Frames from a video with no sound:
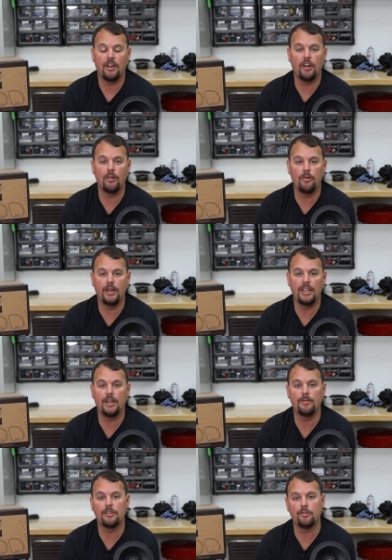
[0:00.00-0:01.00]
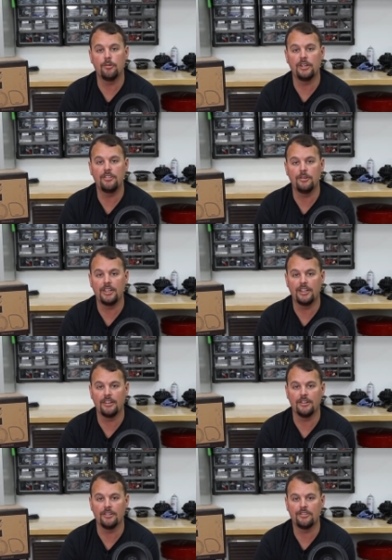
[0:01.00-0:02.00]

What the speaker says: all the way up to 22 kilohertz.